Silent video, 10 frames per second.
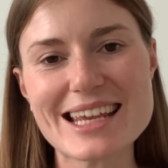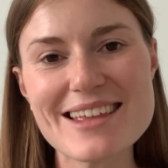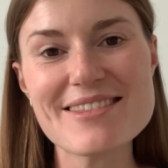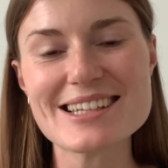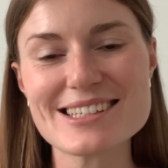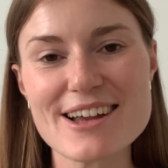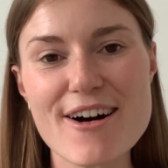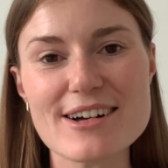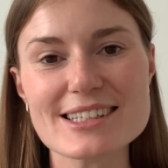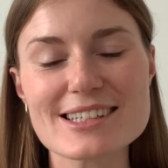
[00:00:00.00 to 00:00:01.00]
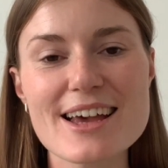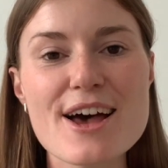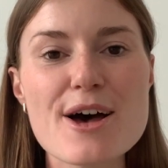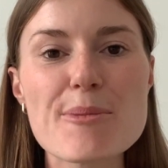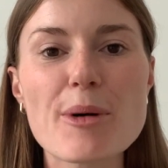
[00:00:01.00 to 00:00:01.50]
in this task
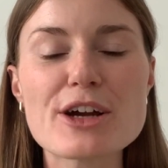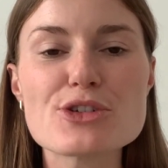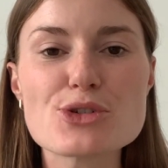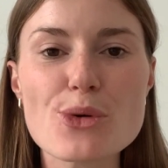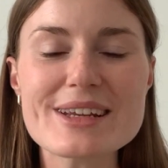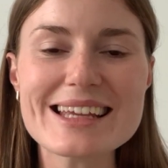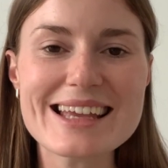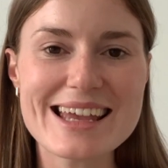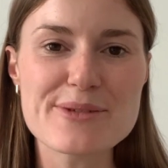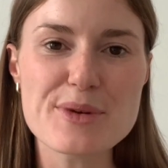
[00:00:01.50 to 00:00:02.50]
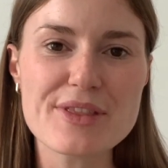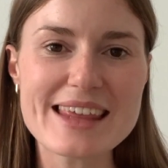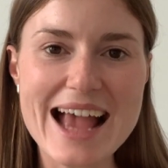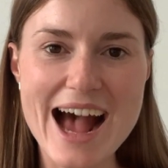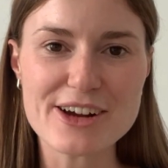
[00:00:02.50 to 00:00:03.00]
by joining in with
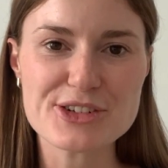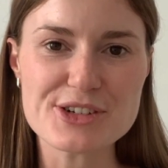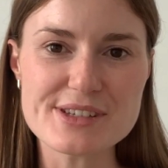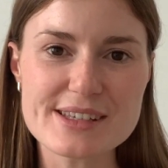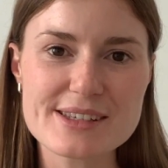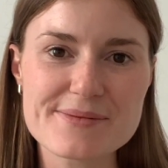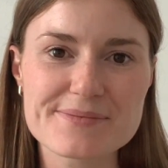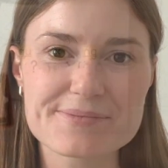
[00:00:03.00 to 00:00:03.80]
the actions.